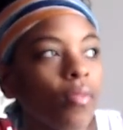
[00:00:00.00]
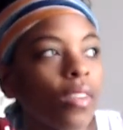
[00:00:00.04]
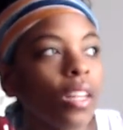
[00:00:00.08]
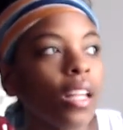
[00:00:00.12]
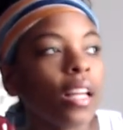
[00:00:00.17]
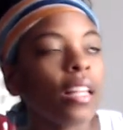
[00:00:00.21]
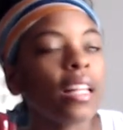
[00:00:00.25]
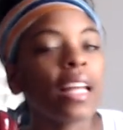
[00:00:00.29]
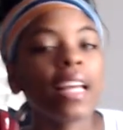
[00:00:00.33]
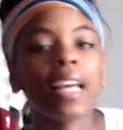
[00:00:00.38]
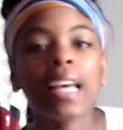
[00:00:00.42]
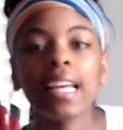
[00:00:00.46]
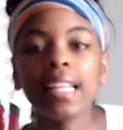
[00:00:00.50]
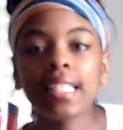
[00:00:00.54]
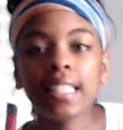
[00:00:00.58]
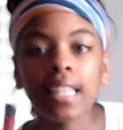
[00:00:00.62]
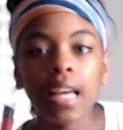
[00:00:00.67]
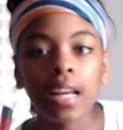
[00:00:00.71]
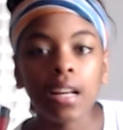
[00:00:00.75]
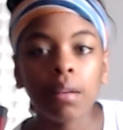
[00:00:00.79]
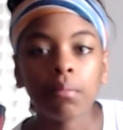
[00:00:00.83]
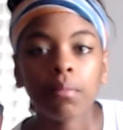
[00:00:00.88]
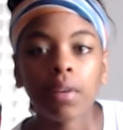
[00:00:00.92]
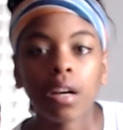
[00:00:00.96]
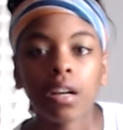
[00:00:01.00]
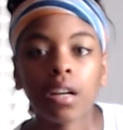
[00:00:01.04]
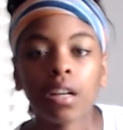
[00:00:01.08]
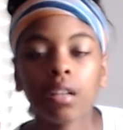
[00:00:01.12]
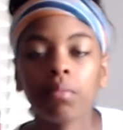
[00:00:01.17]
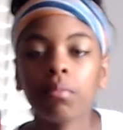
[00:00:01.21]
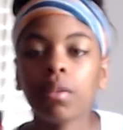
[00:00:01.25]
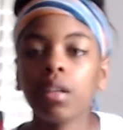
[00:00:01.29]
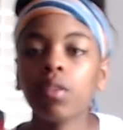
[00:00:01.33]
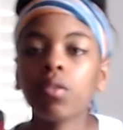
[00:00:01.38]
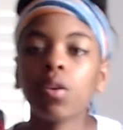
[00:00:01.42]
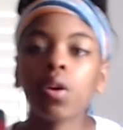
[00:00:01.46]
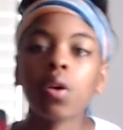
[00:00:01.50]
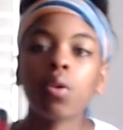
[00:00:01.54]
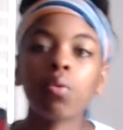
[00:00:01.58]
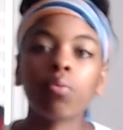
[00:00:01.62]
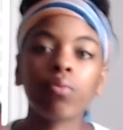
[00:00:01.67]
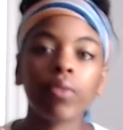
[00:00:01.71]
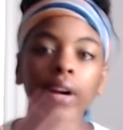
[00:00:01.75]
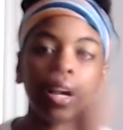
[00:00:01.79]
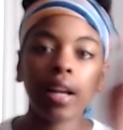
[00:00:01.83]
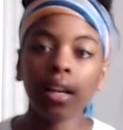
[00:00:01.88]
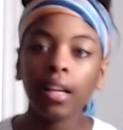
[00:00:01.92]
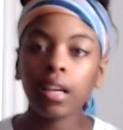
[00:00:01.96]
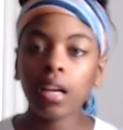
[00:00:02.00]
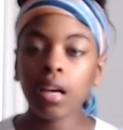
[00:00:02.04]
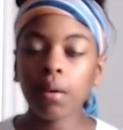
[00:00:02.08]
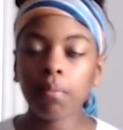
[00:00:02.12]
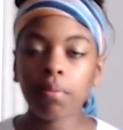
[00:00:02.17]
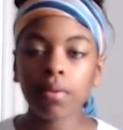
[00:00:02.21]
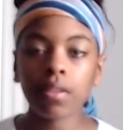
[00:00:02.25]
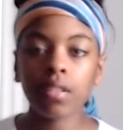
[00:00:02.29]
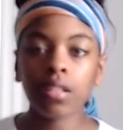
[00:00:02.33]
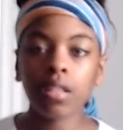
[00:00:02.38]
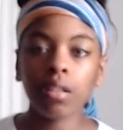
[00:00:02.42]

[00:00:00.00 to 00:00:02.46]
Like I said, I'm not going to be riding up into